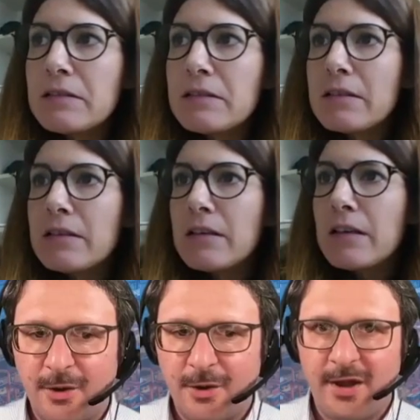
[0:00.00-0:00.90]

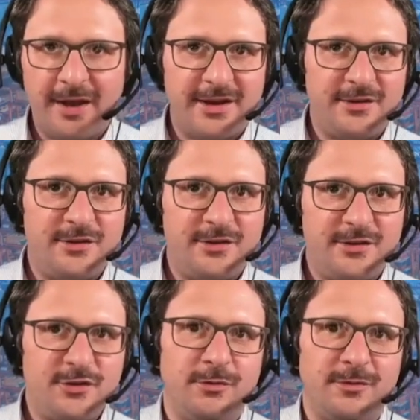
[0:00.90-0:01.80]
We'll have that in
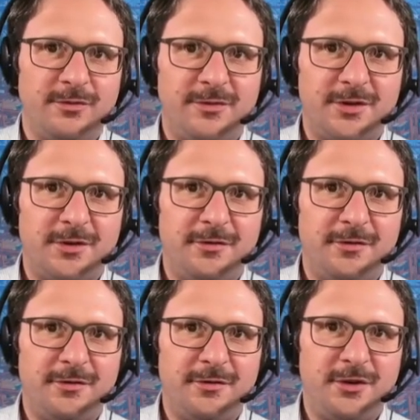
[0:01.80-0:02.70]
2.2. So if
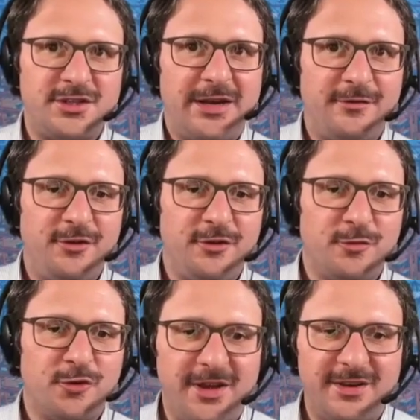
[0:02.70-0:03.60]
you could just wait a
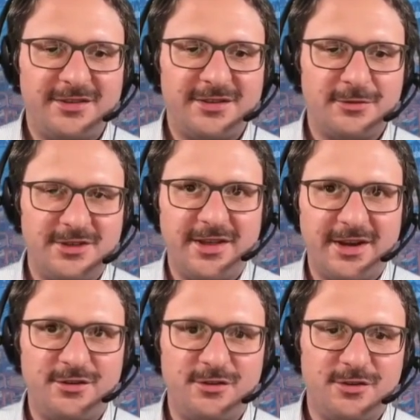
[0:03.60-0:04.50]
few more minutes and we'll see
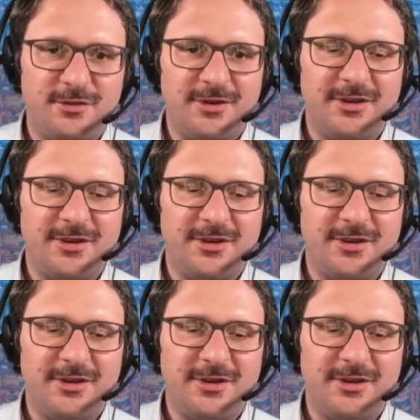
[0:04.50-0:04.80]
that in 2.2.